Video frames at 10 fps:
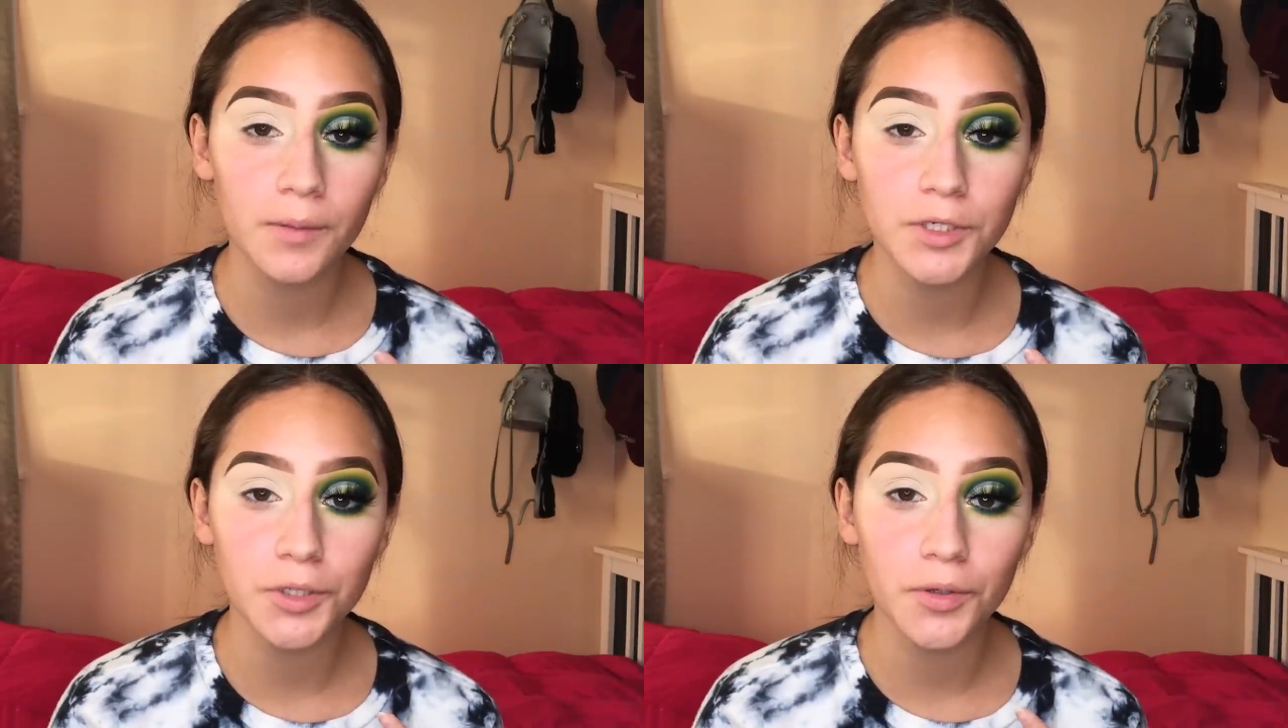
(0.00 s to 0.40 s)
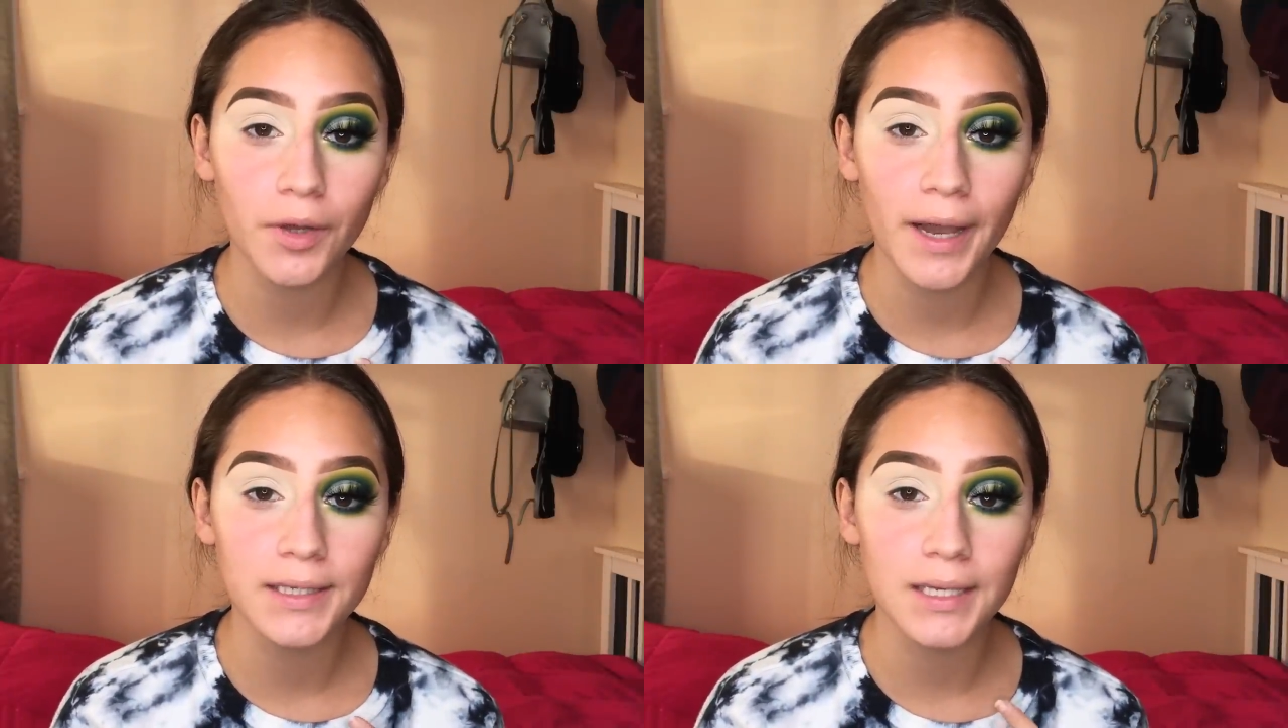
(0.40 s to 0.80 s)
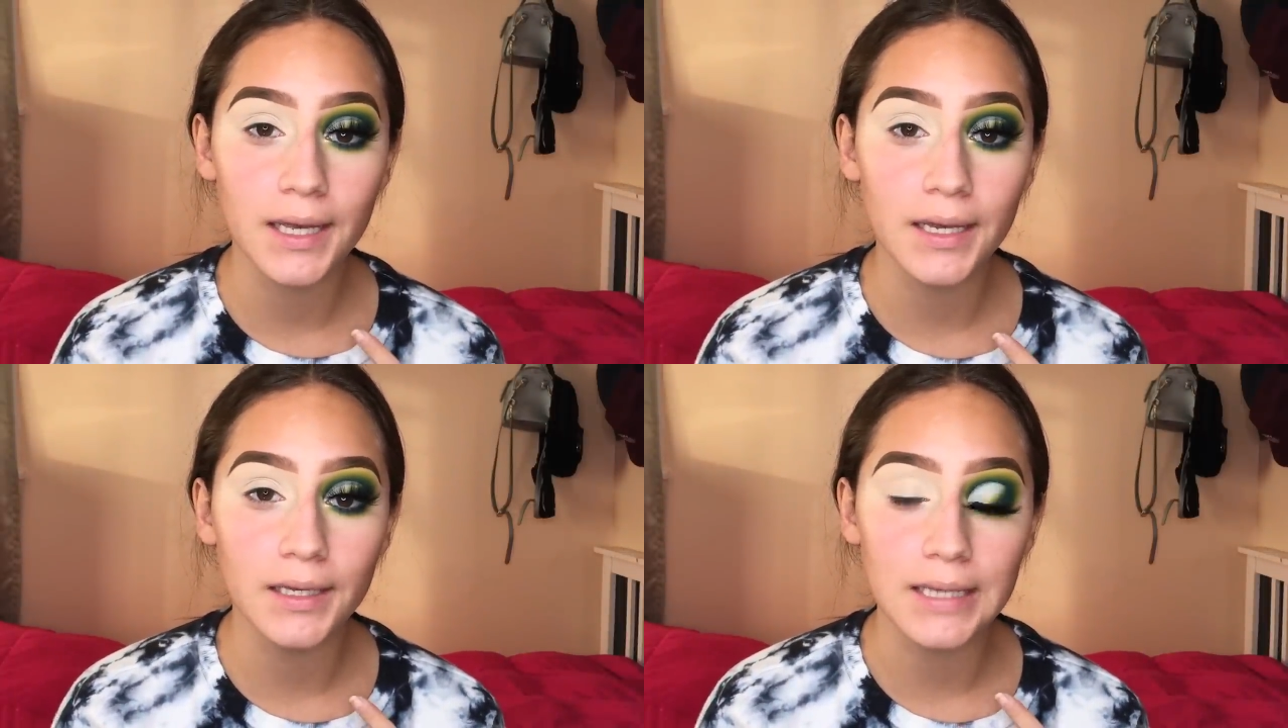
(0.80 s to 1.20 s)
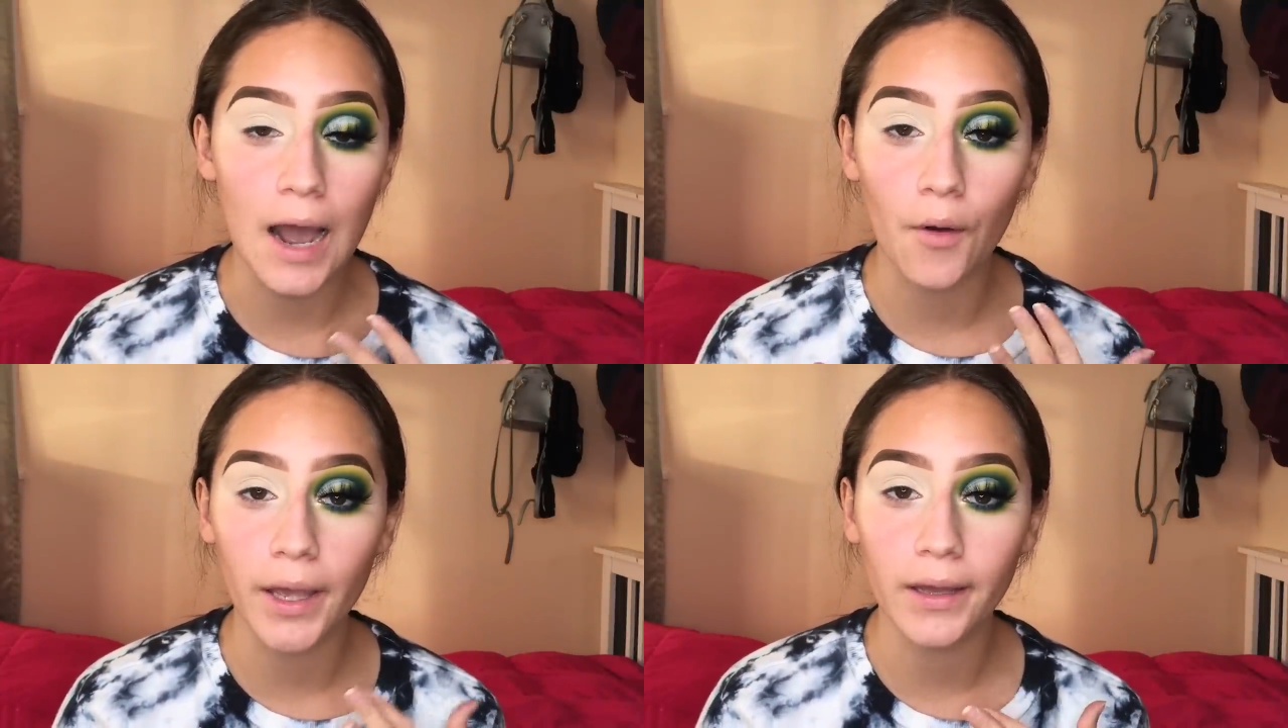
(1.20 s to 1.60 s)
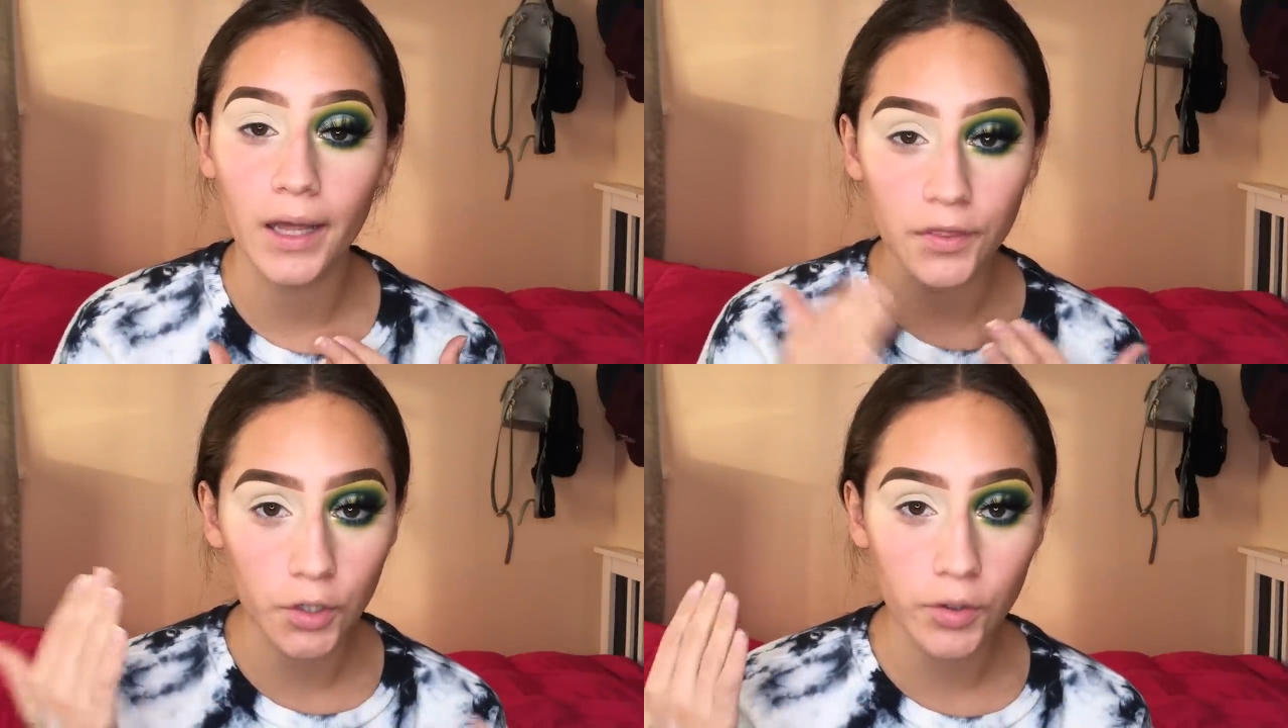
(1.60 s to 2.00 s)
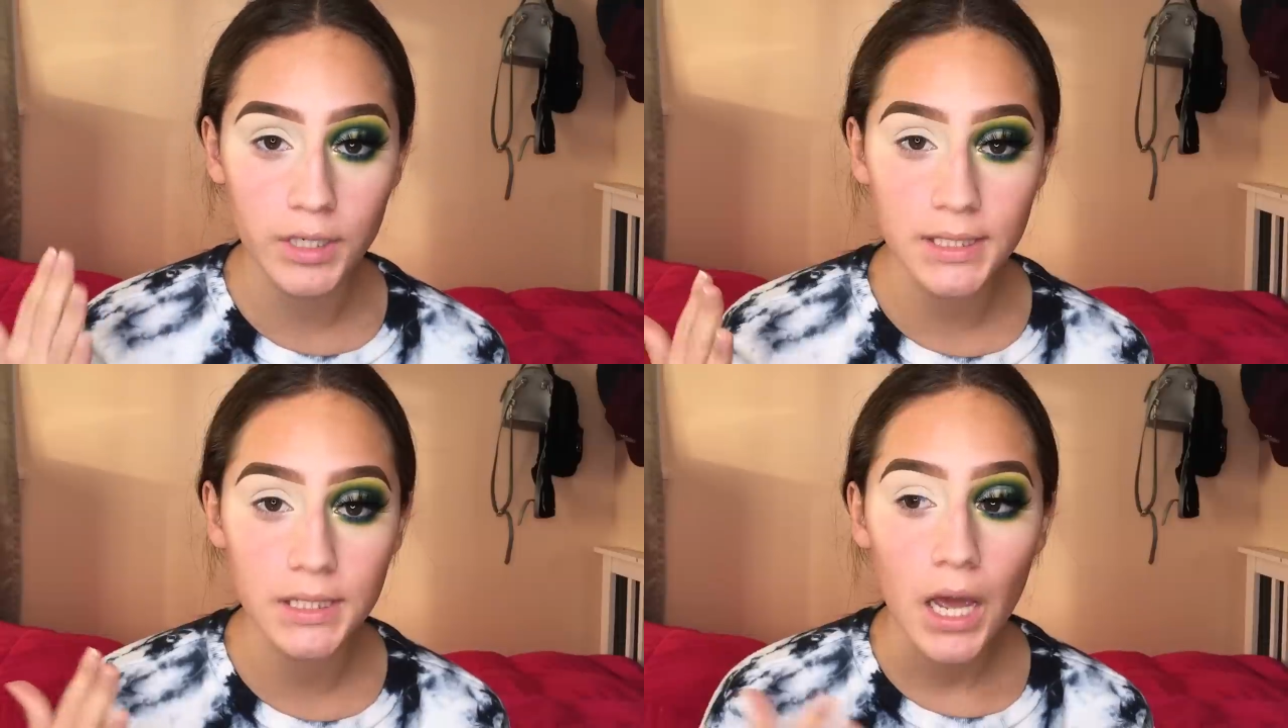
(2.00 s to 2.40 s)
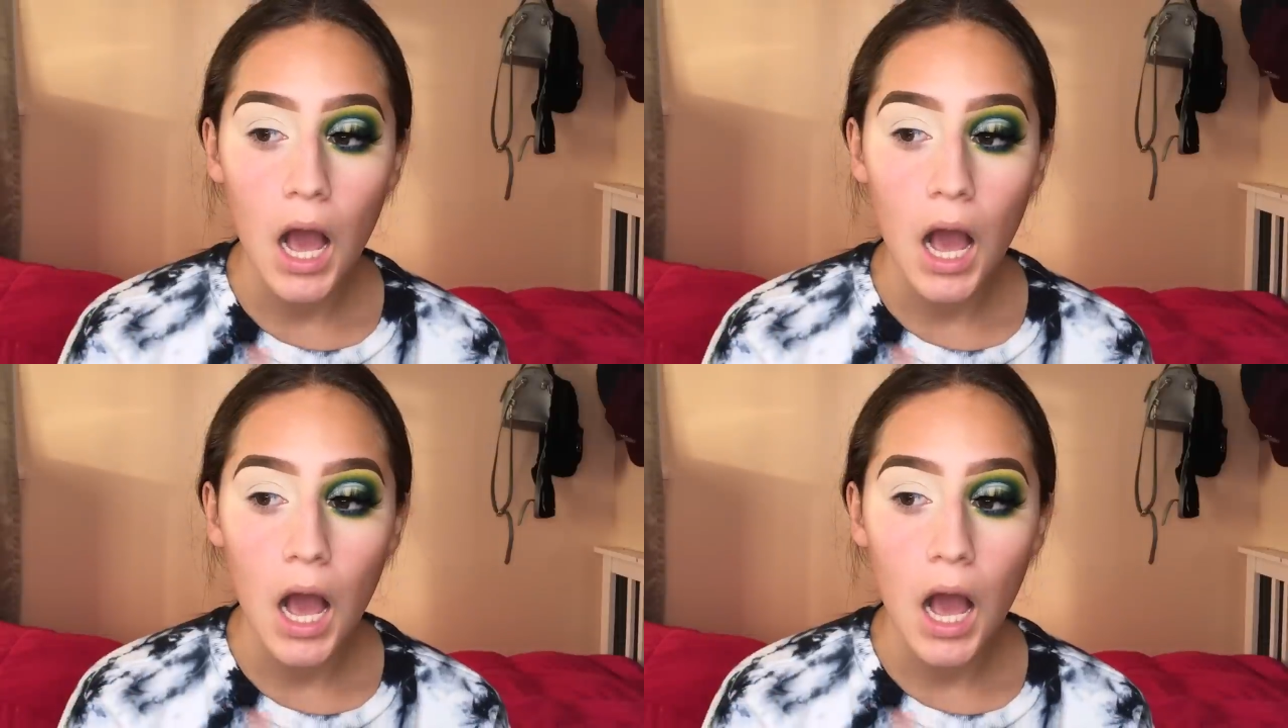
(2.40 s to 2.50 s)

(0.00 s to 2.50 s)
to be showing you guys is how I cut the crease.